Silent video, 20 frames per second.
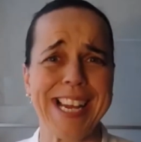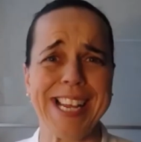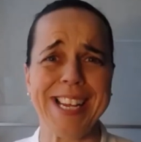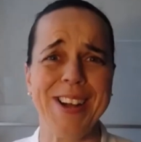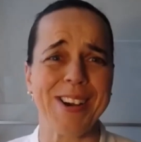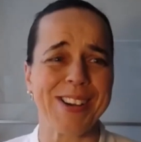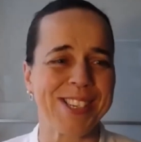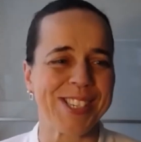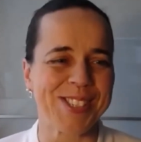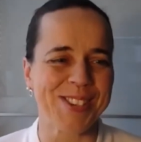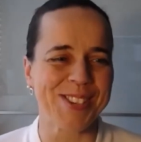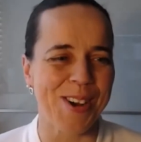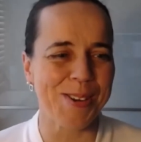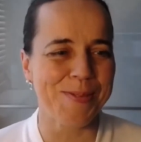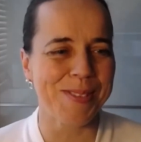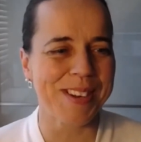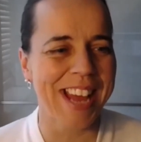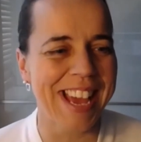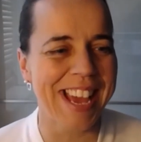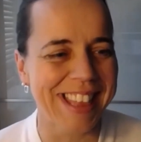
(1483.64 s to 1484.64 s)
not
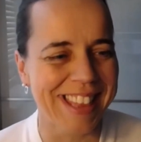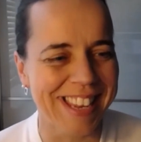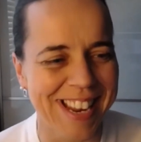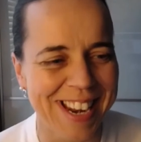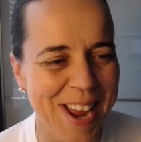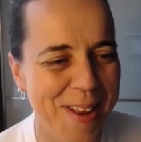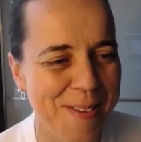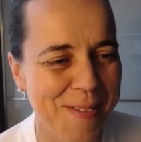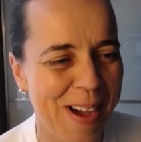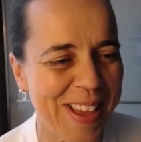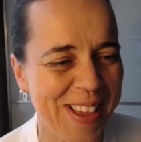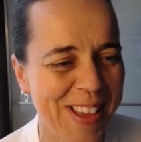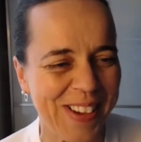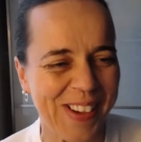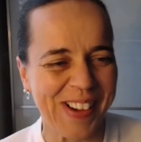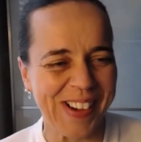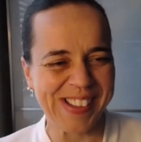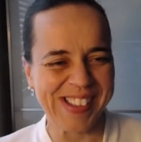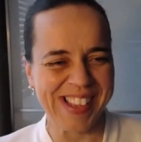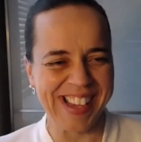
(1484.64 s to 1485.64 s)
controllable, Nathan? I know, mate.
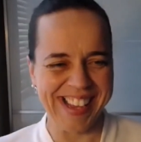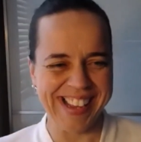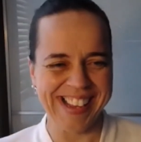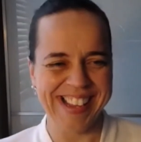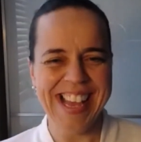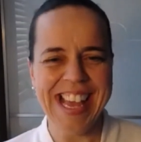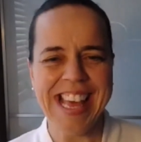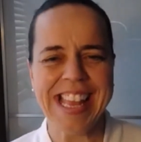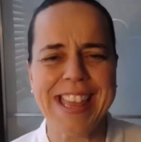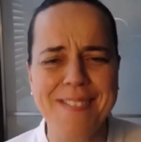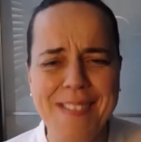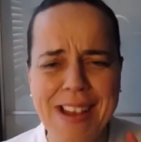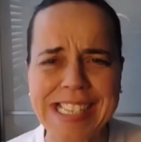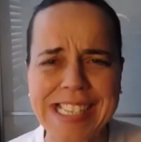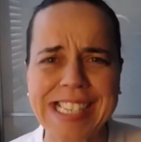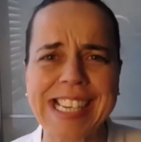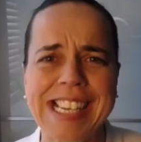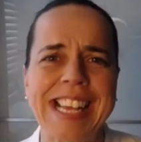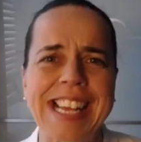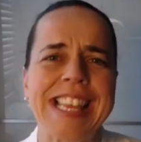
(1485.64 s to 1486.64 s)

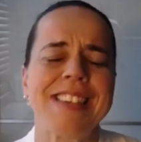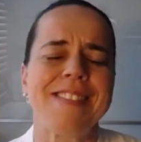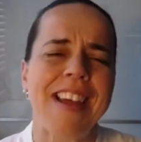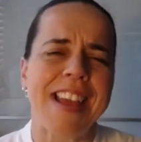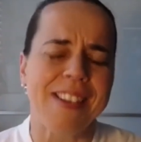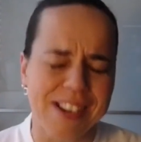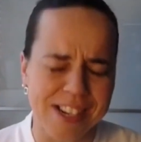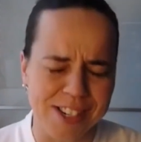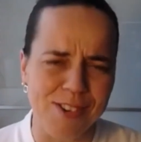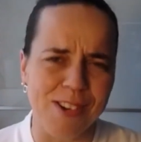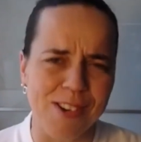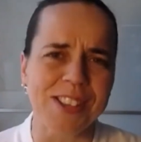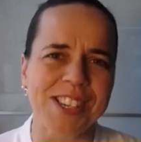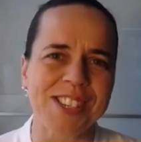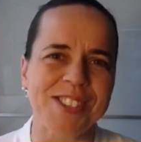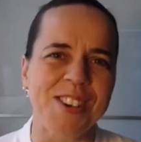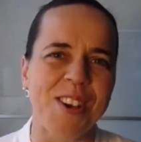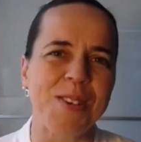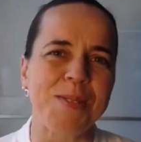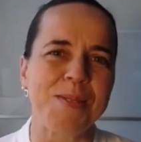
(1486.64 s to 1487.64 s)
theoretically, control the
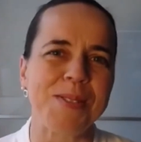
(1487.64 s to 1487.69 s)
control.